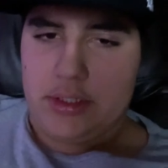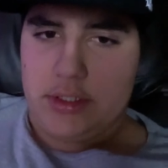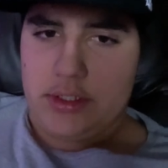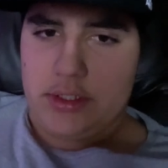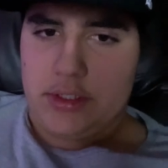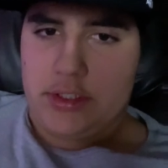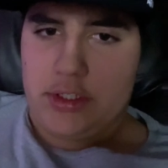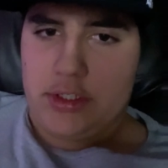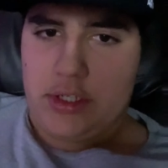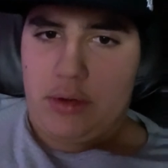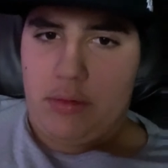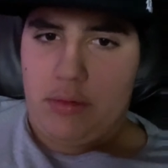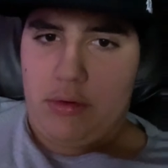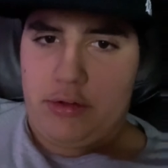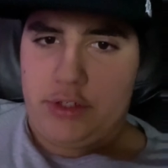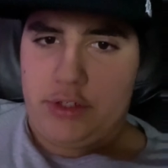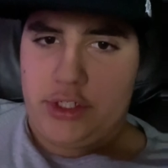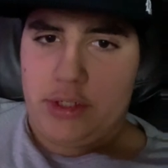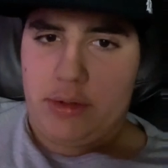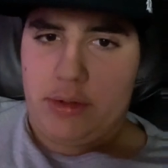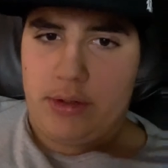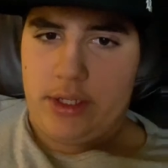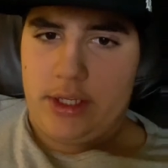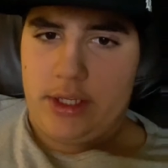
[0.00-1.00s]
So we'll
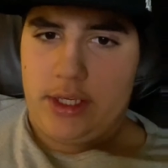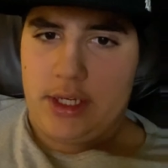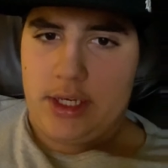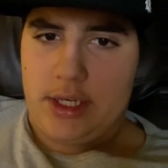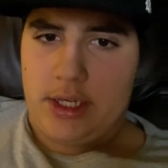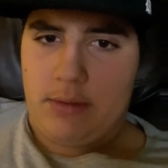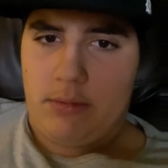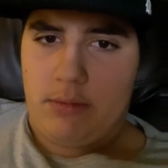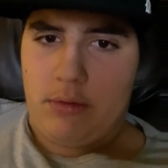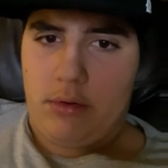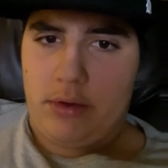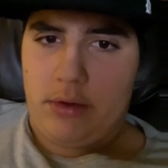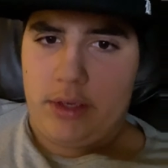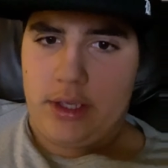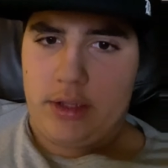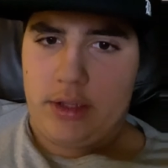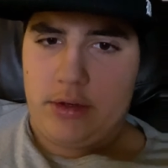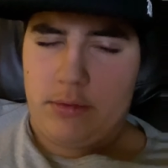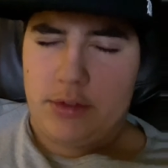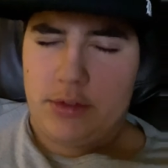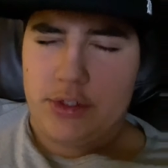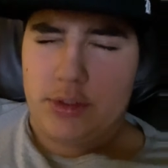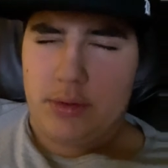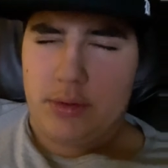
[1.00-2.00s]
do it again. We'll
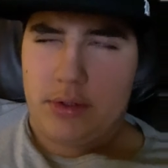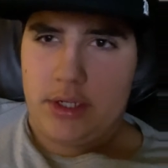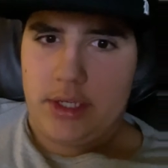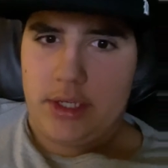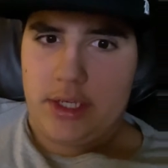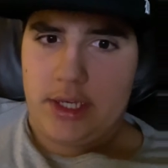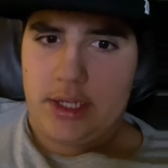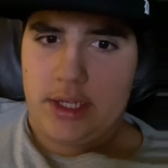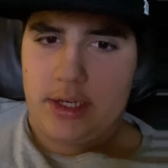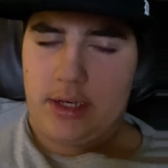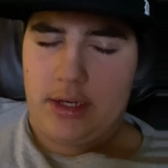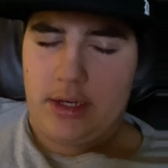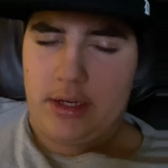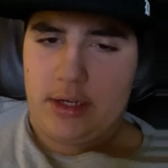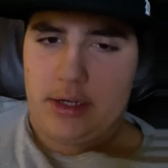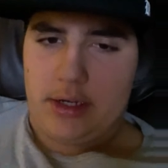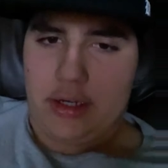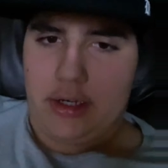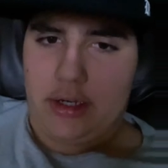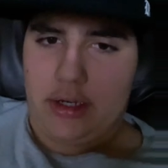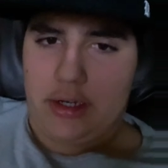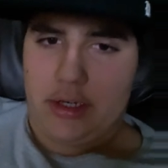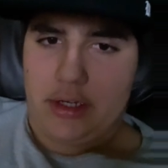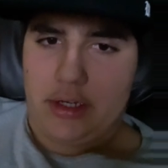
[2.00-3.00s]
get, we'll do it again in,
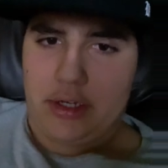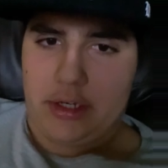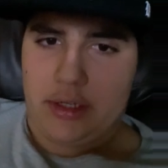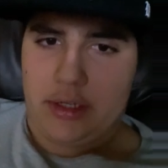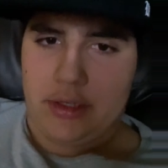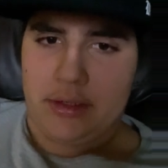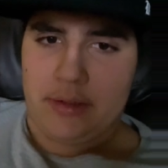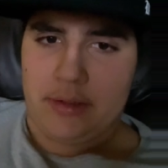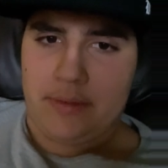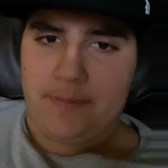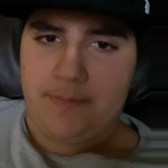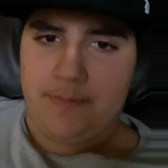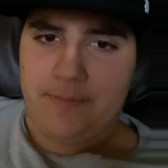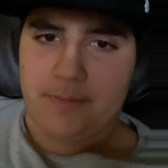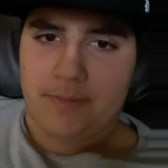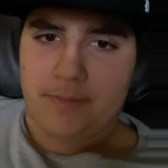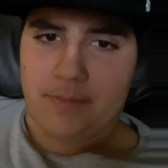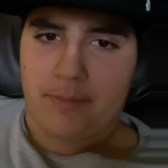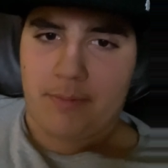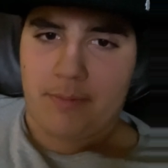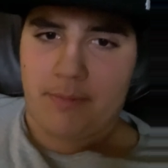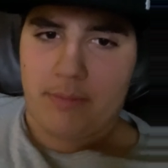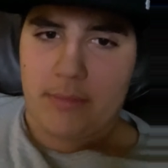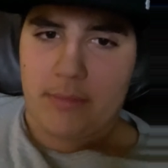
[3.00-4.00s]
uh,
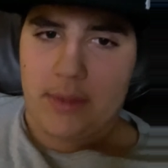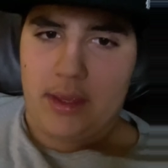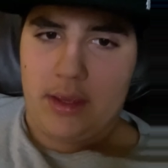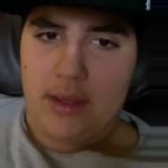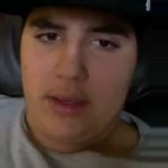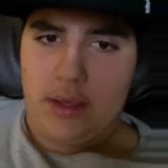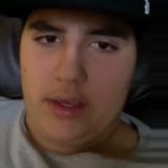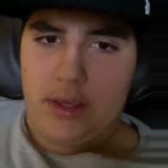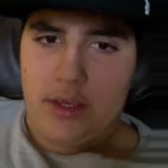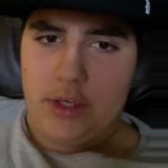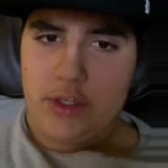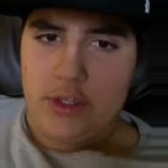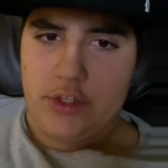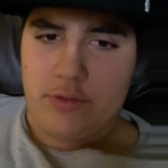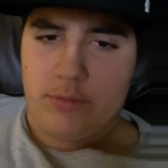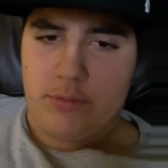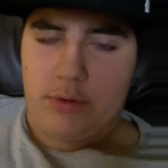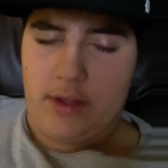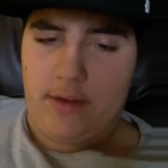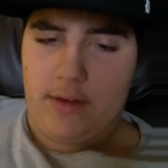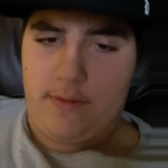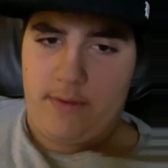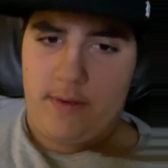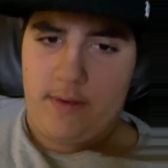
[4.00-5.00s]

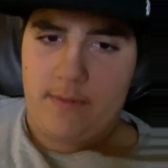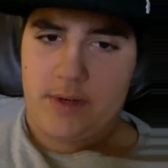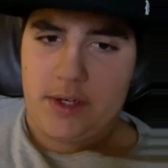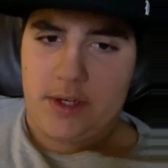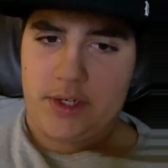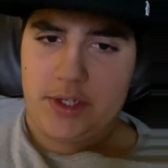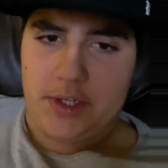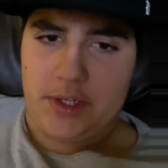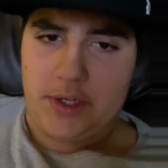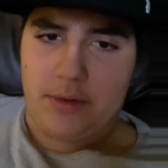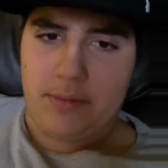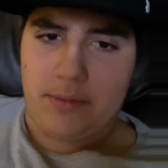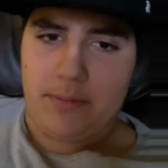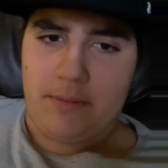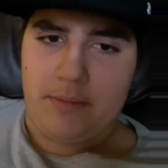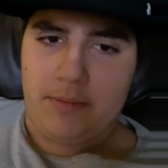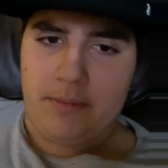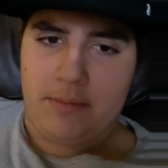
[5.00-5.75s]
2052.